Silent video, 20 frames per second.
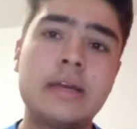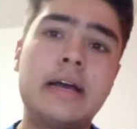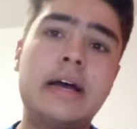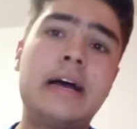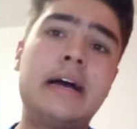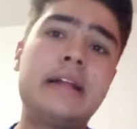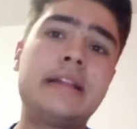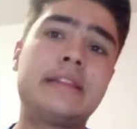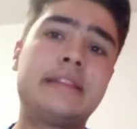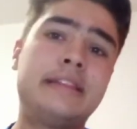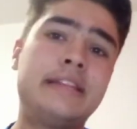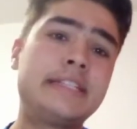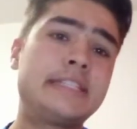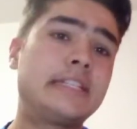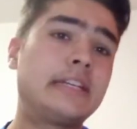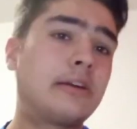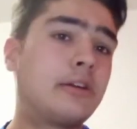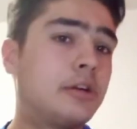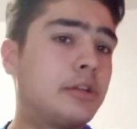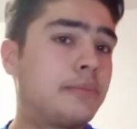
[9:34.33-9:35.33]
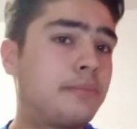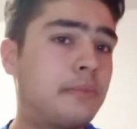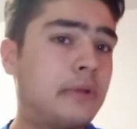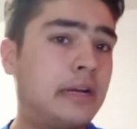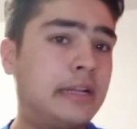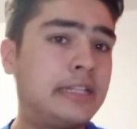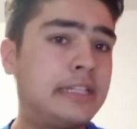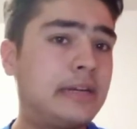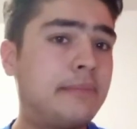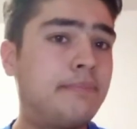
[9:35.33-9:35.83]
And this is
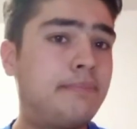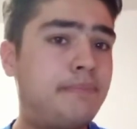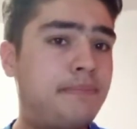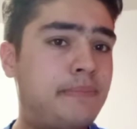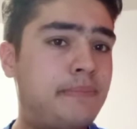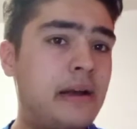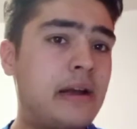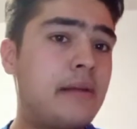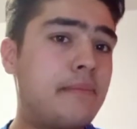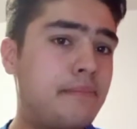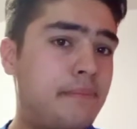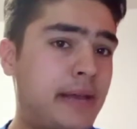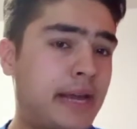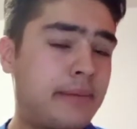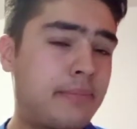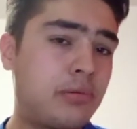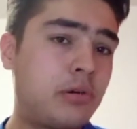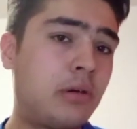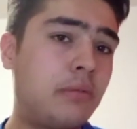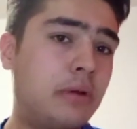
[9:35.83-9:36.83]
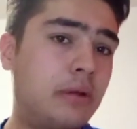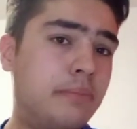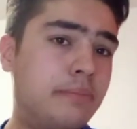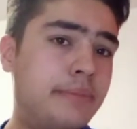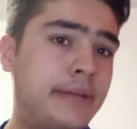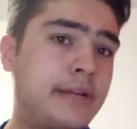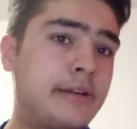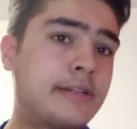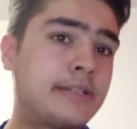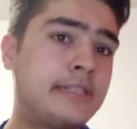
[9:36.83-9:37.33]
it's a very big problem,
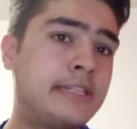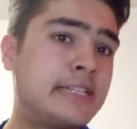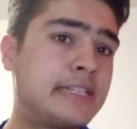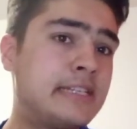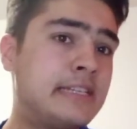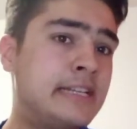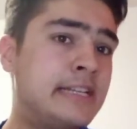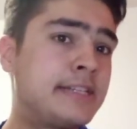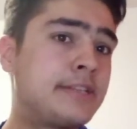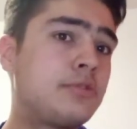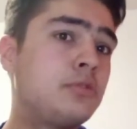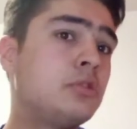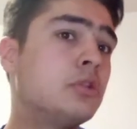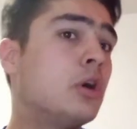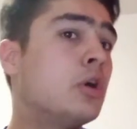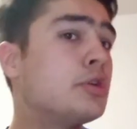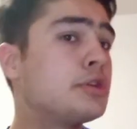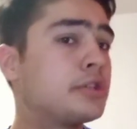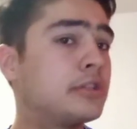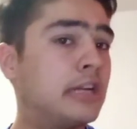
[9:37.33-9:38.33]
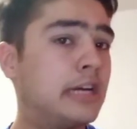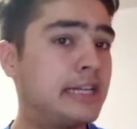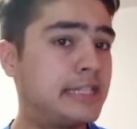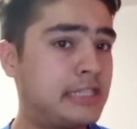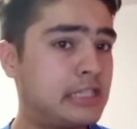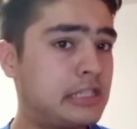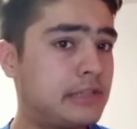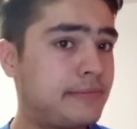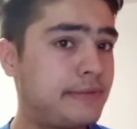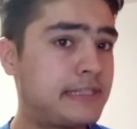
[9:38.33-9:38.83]
because this leads to ocean
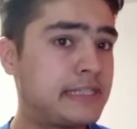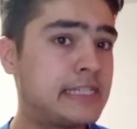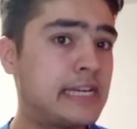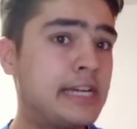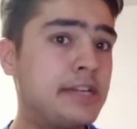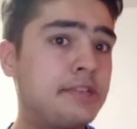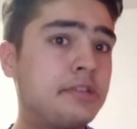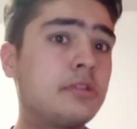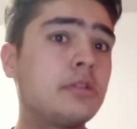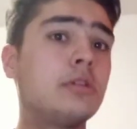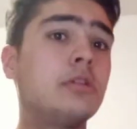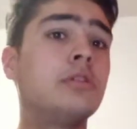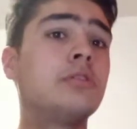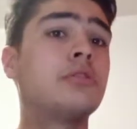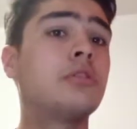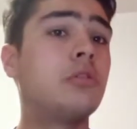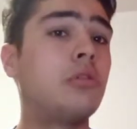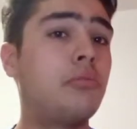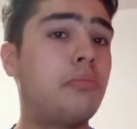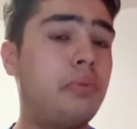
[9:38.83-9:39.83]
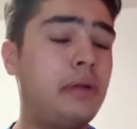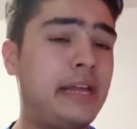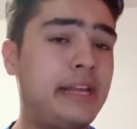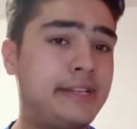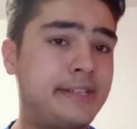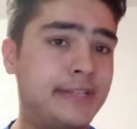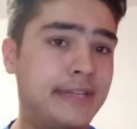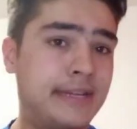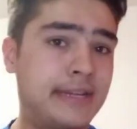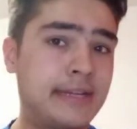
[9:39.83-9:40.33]
acidification or coral
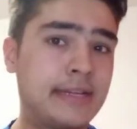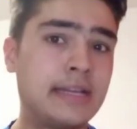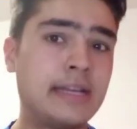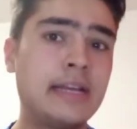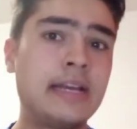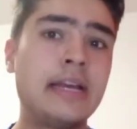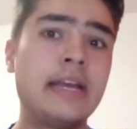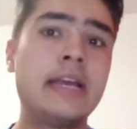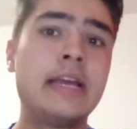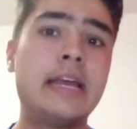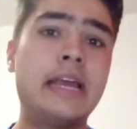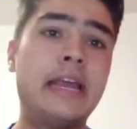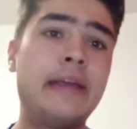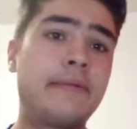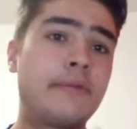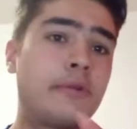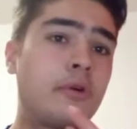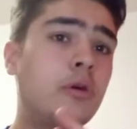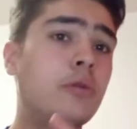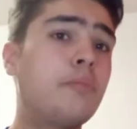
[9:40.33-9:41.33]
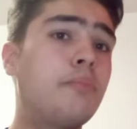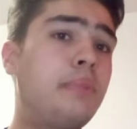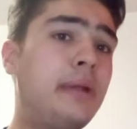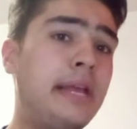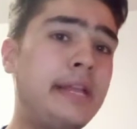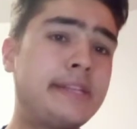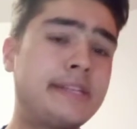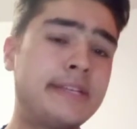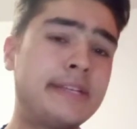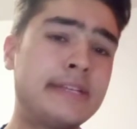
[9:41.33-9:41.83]
bleaching. If coral
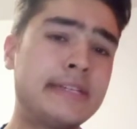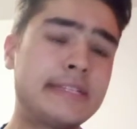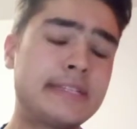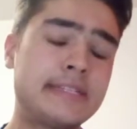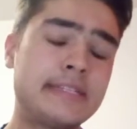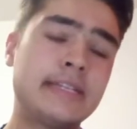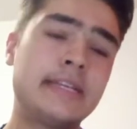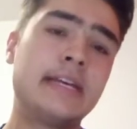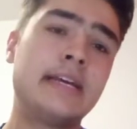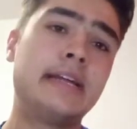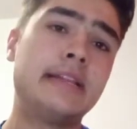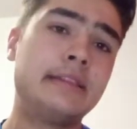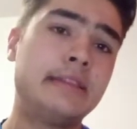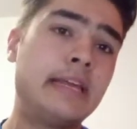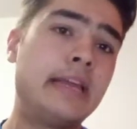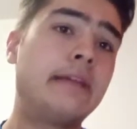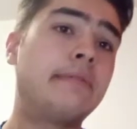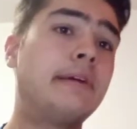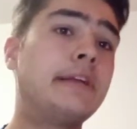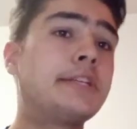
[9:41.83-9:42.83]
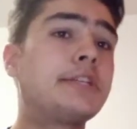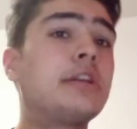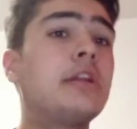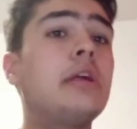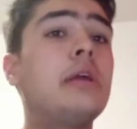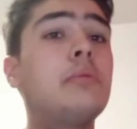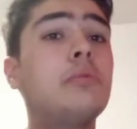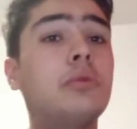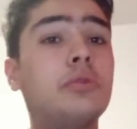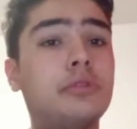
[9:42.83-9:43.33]
bleaches, they
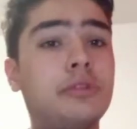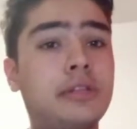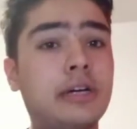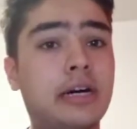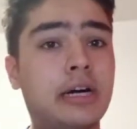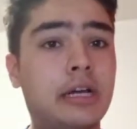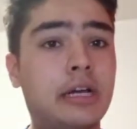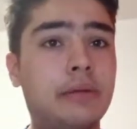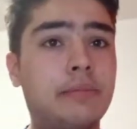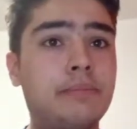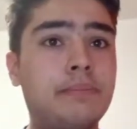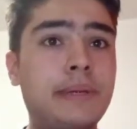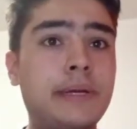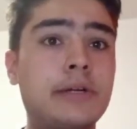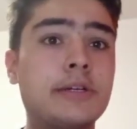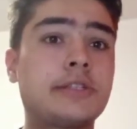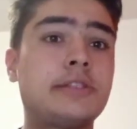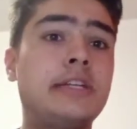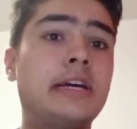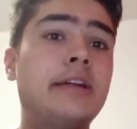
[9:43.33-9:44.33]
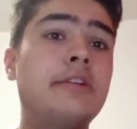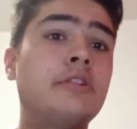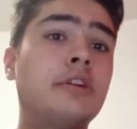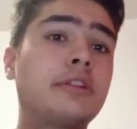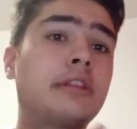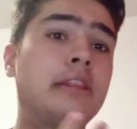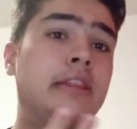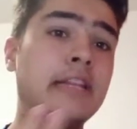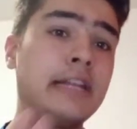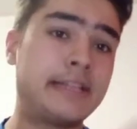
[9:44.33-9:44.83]
eventually will die, because they are
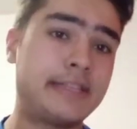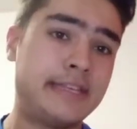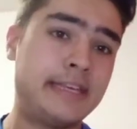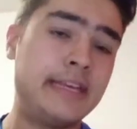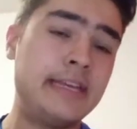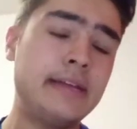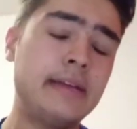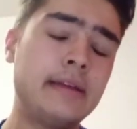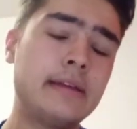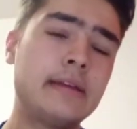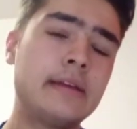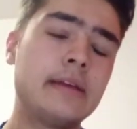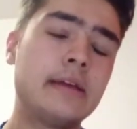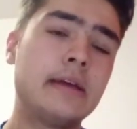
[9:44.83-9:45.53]
not letting